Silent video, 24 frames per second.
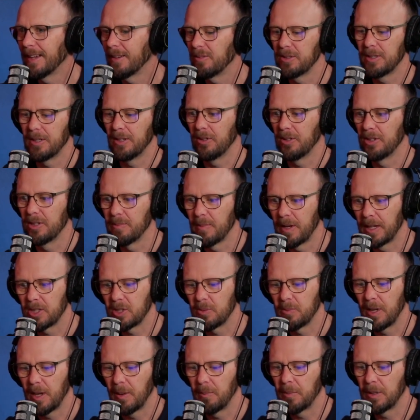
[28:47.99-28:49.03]
And we didn't learn much
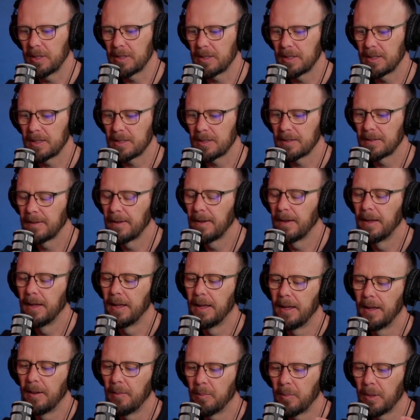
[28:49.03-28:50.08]
about business.
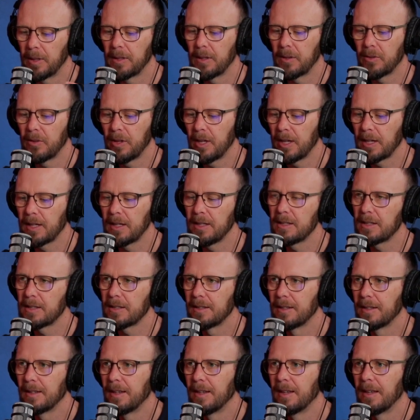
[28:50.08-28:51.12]
But the thing is,
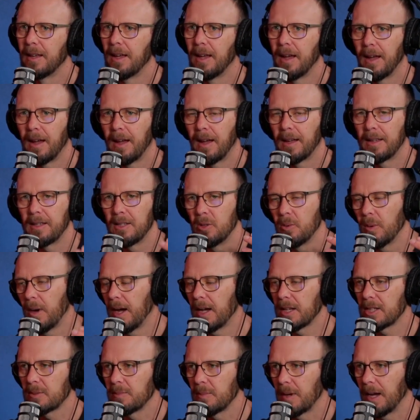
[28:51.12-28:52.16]
you
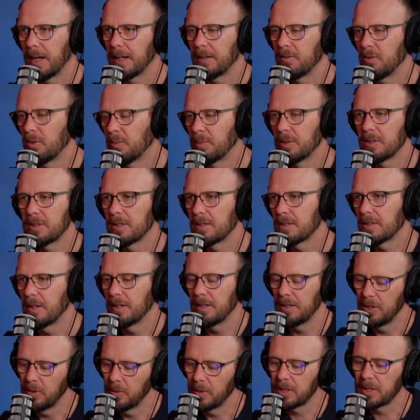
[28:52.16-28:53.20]
are smart. If you're a business owner,
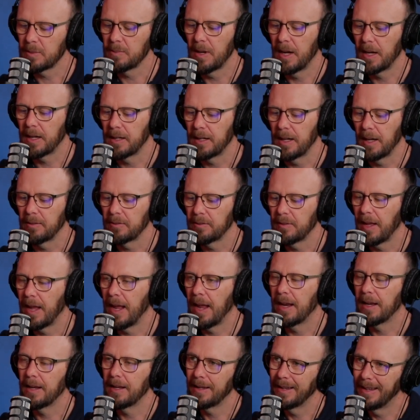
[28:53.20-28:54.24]
you are smart enough.
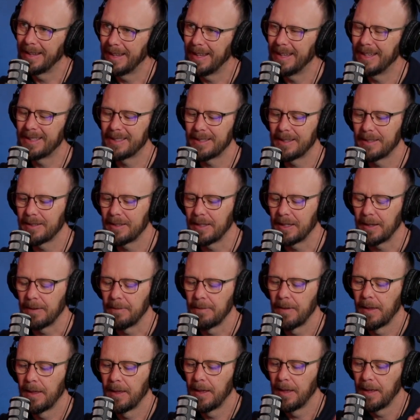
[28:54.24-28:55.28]
And here's the thing.
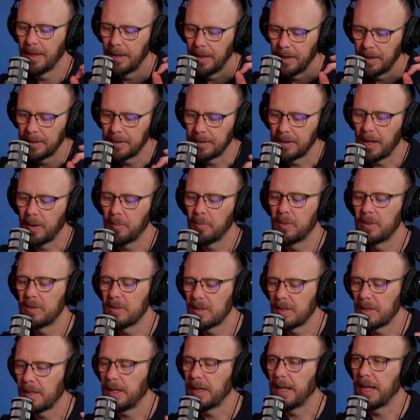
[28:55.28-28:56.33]
Numbers are
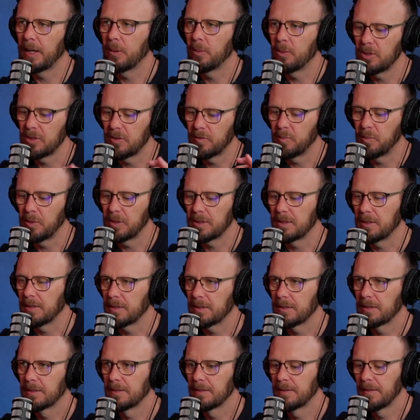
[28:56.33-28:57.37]
the language of
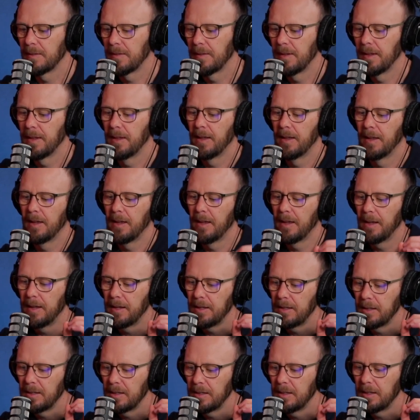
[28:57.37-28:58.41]
business.
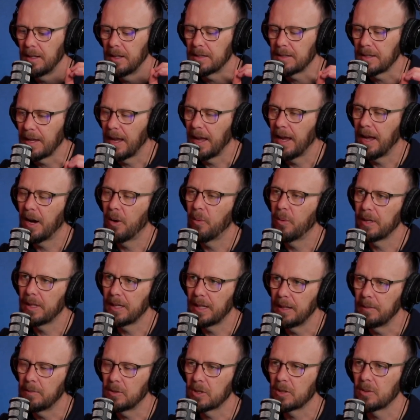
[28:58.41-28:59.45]
It's how we
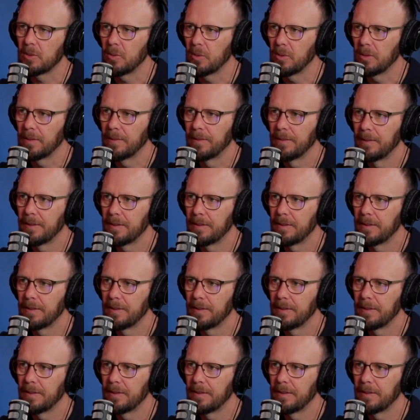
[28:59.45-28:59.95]
keep score.